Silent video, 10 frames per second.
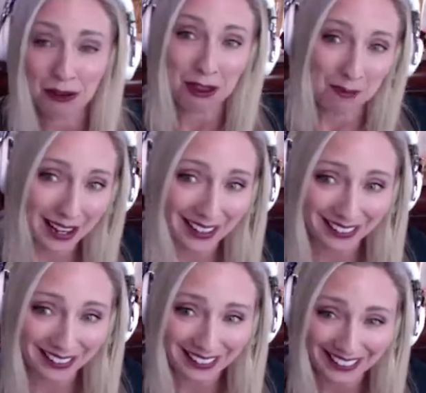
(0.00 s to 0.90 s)
the pill,
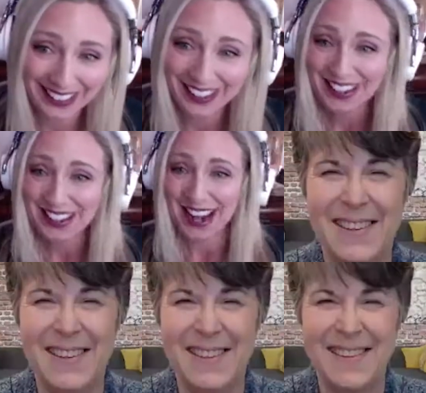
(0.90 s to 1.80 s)

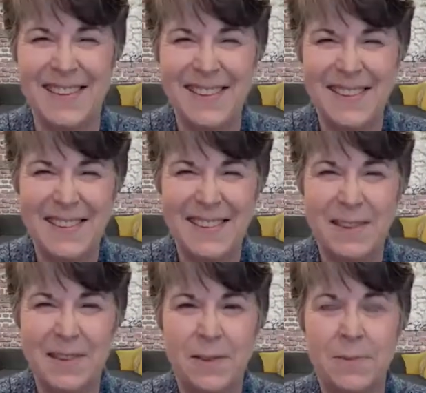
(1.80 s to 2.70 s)
like
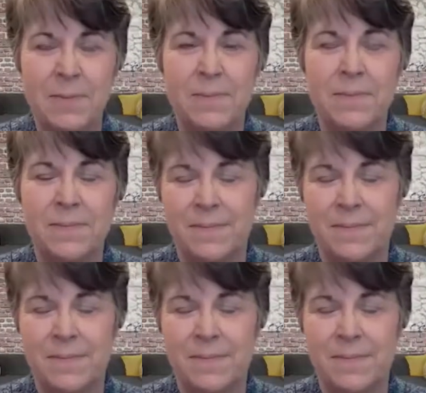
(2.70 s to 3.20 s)
herbs,